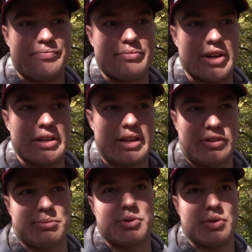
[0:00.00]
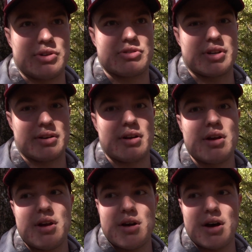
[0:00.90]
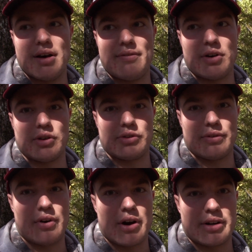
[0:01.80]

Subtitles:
but got some cool, interesting photos so far,